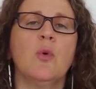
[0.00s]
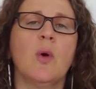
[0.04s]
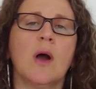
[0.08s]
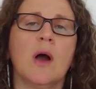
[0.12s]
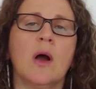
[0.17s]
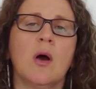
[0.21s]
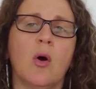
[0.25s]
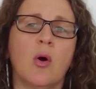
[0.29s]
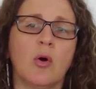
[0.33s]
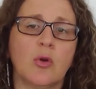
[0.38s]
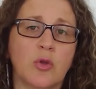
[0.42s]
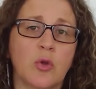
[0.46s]

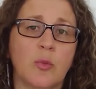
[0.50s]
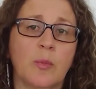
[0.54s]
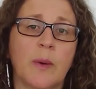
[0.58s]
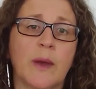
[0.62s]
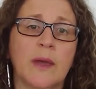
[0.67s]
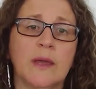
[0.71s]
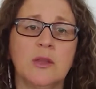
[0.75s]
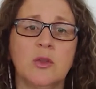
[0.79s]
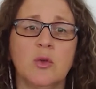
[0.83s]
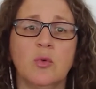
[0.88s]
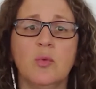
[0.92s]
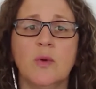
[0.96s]
are
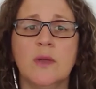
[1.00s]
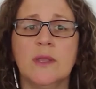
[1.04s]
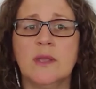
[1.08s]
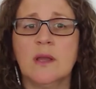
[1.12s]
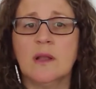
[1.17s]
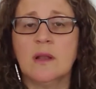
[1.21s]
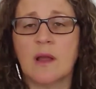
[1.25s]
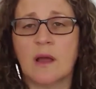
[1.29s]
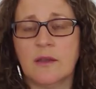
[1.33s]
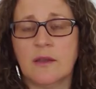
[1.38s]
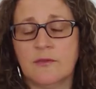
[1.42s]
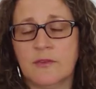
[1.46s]
occupied with the
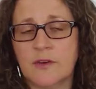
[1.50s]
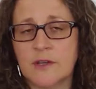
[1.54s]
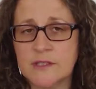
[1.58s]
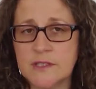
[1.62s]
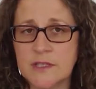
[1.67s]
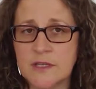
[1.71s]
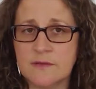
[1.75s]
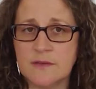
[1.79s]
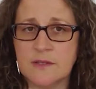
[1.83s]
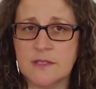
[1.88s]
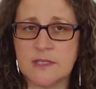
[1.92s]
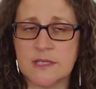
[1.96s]
life
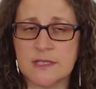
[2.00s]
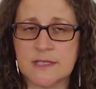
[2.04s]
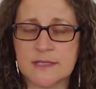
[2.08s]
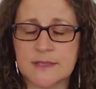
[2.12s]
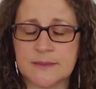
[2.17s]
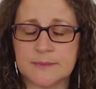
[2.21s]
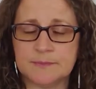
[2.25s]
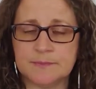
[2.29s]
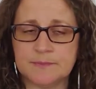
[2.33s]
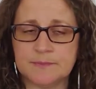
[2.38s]
activities.